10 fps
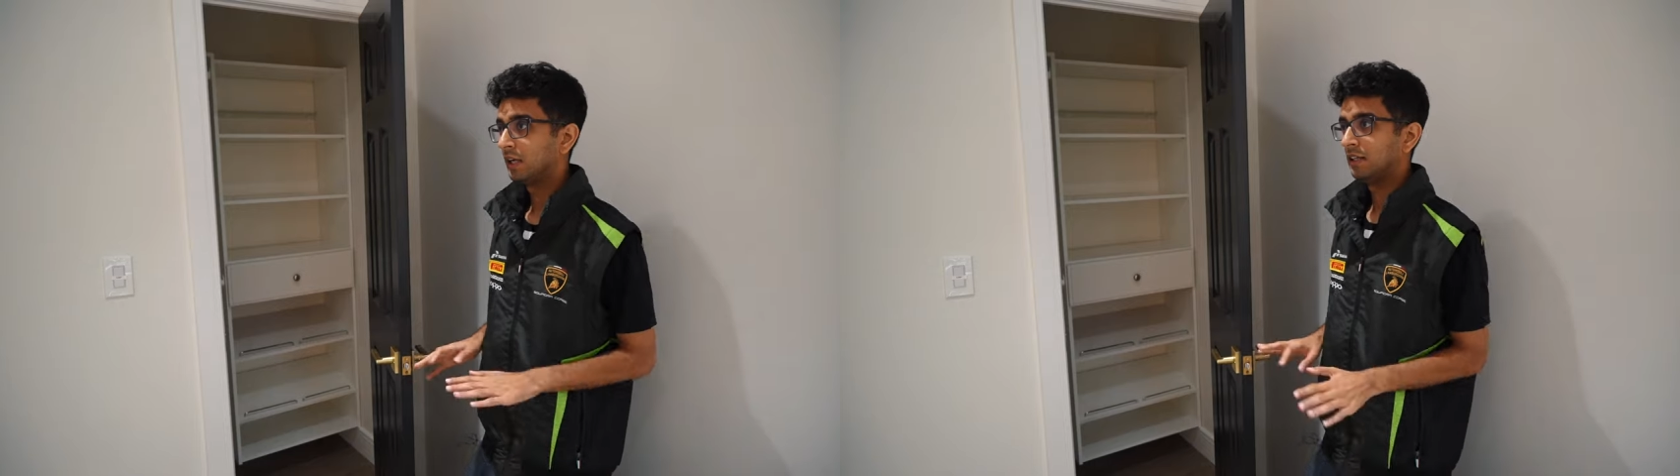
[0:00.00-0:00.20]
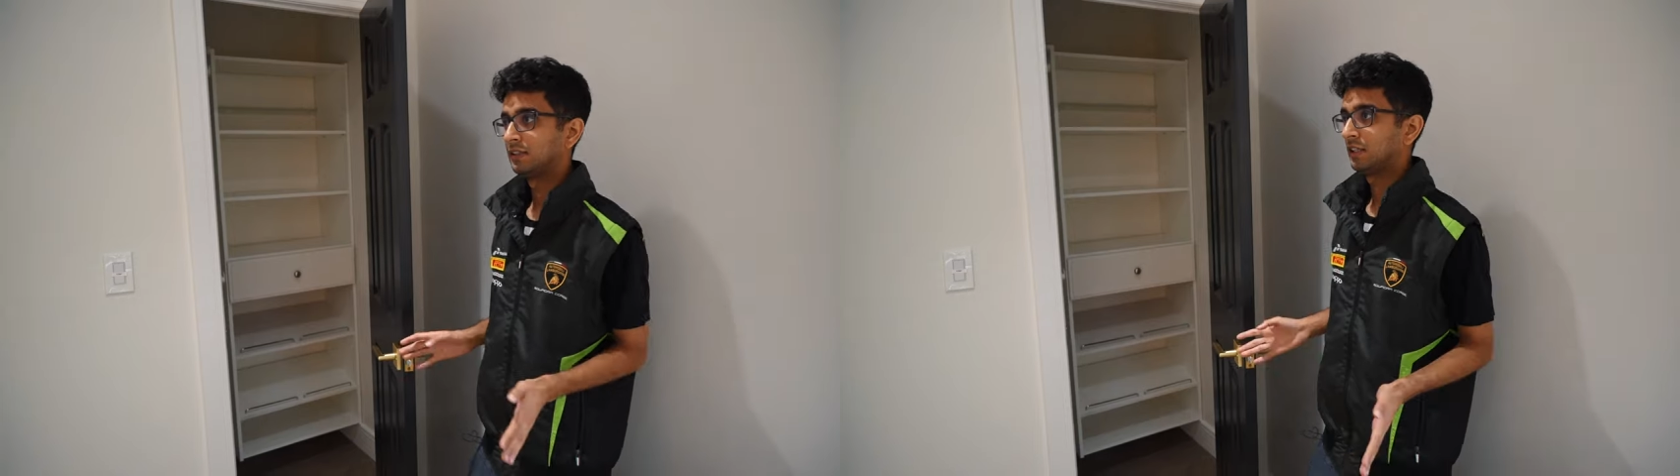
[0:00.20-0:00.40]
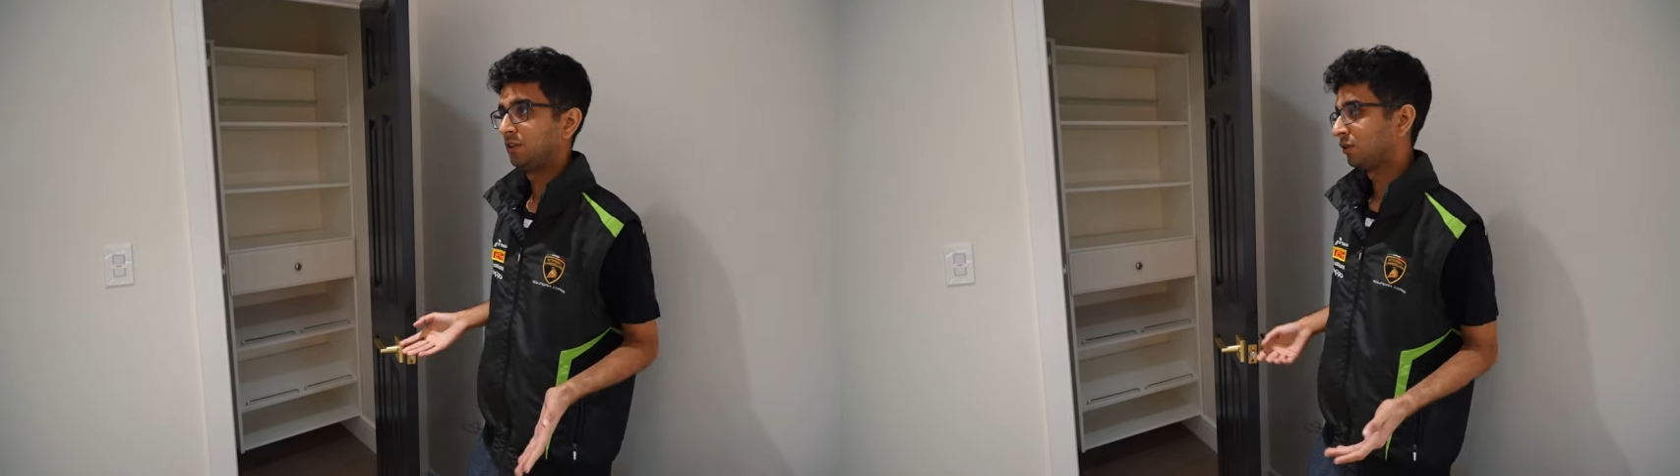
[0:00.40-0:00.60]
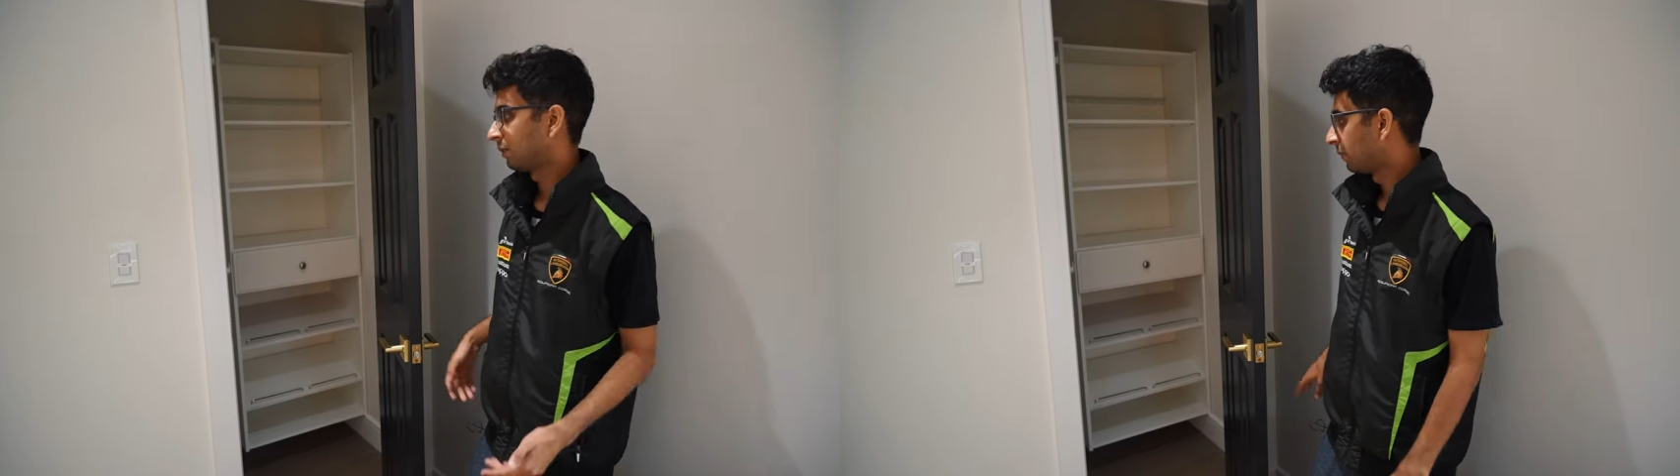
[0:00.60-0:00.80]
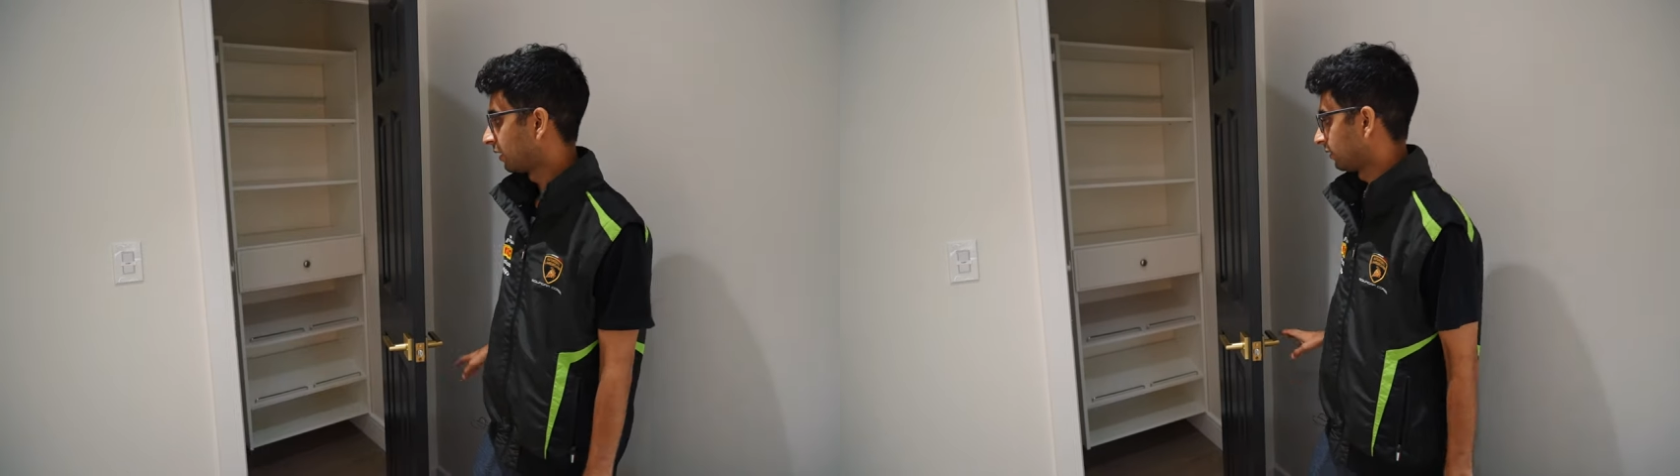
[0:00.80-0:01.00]
insane. You
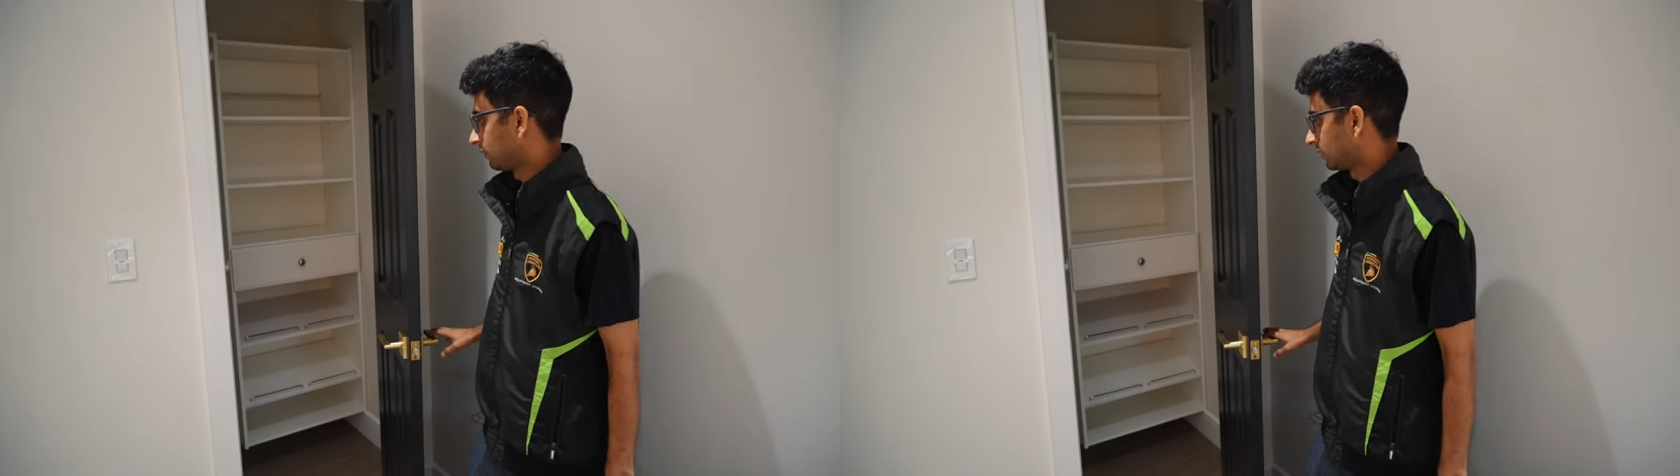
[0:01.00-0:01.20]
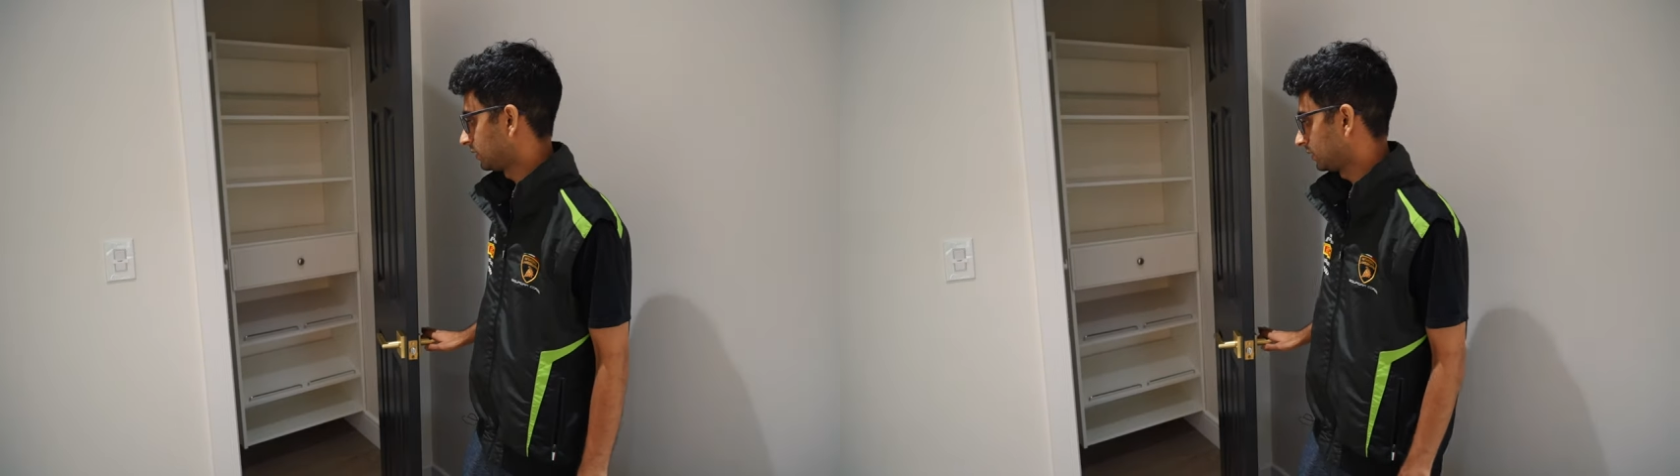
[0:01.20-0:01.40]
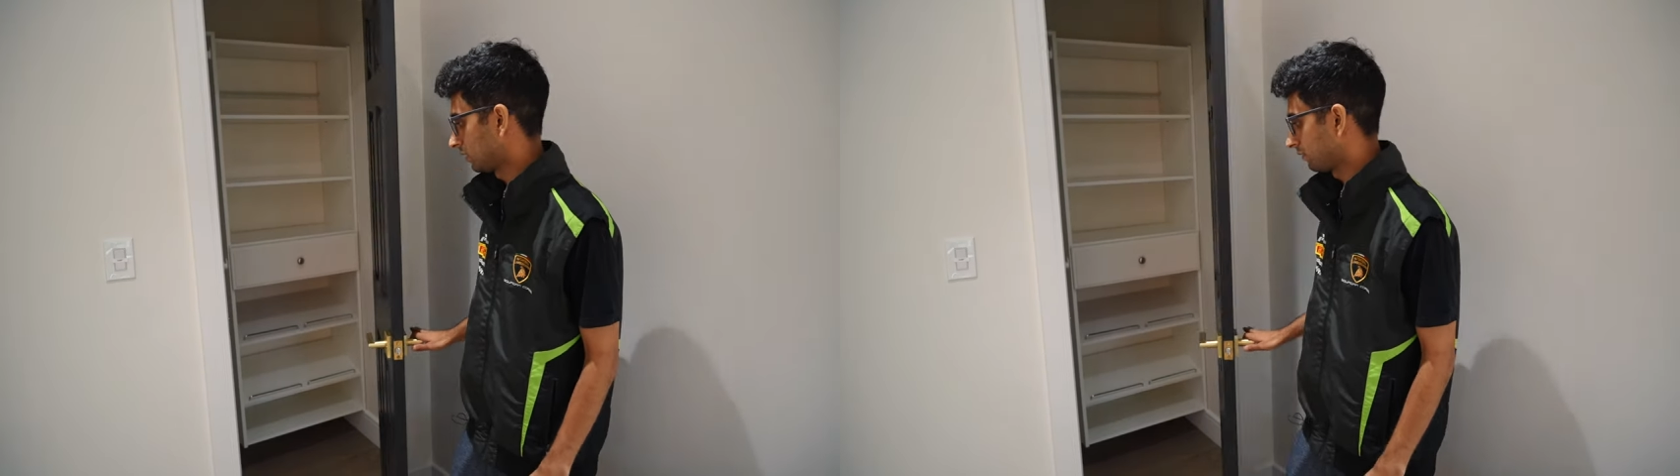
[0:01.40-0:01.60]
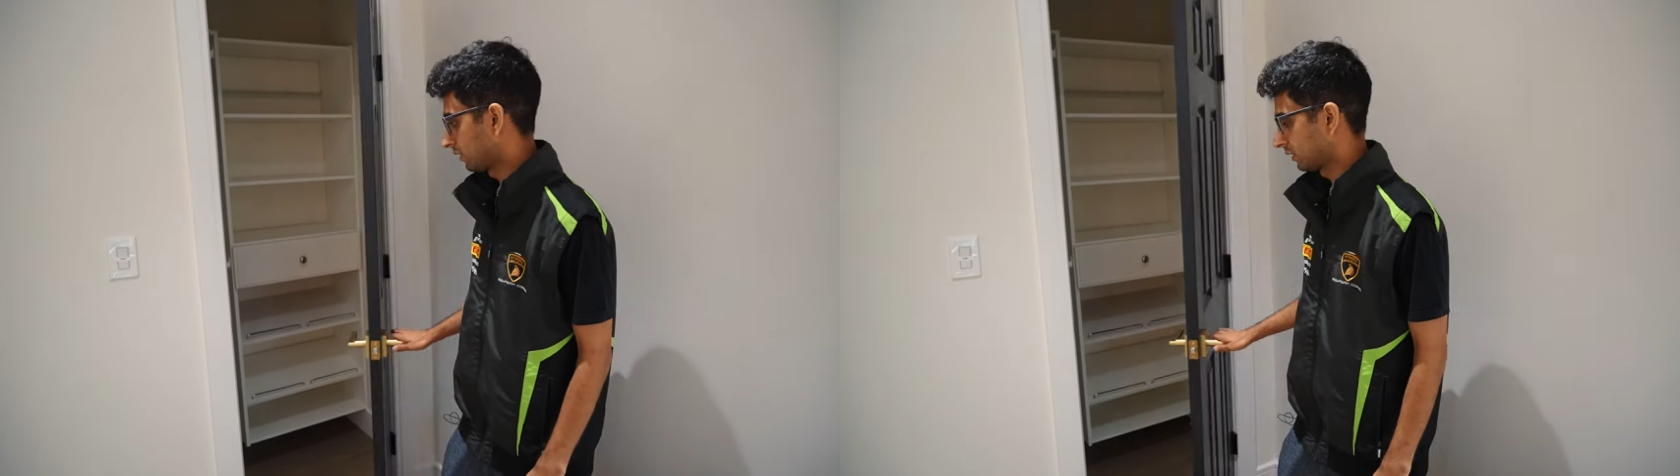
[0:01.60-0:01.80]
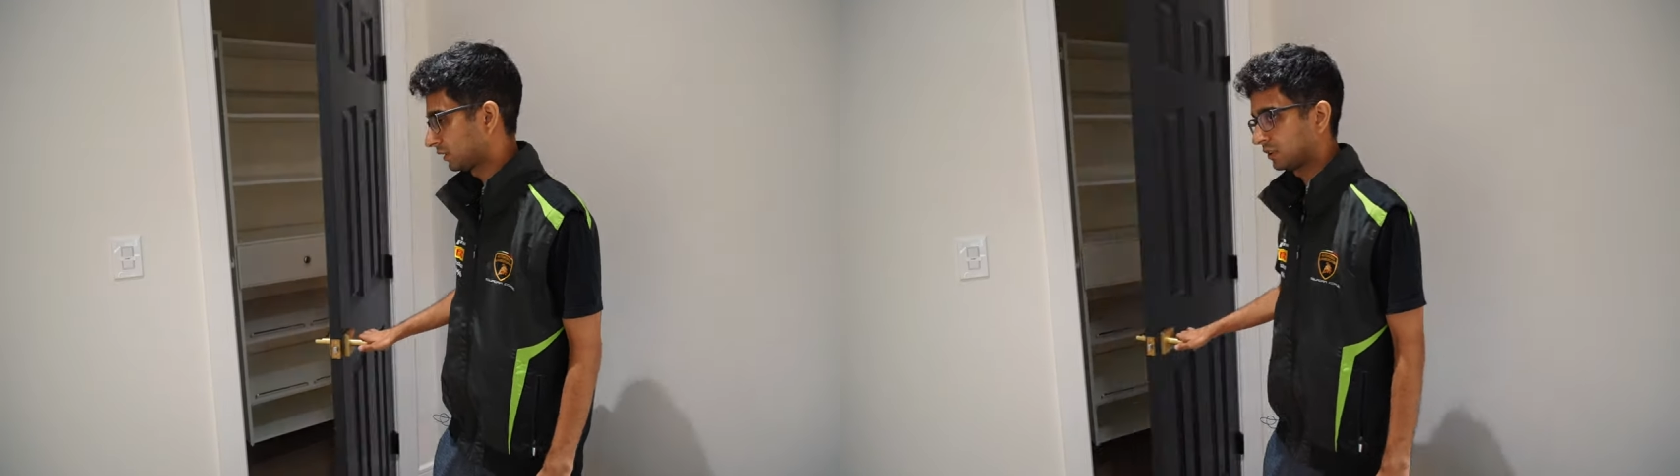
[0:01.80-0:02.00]
can barely even see stuff
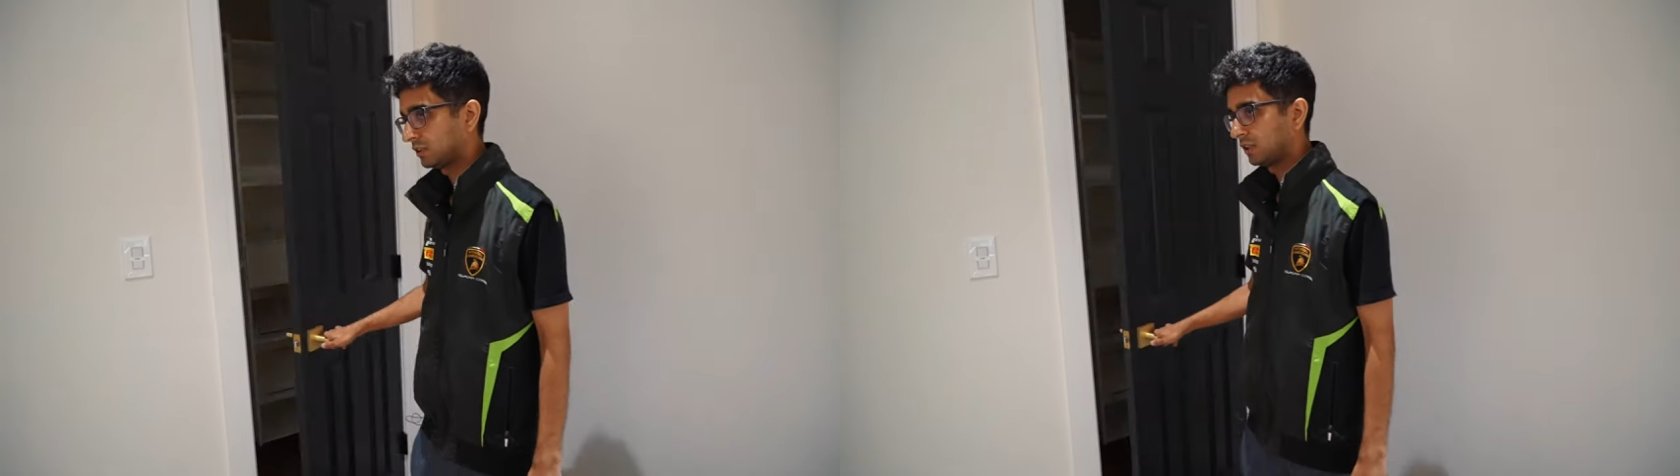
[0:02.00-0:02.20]
like this.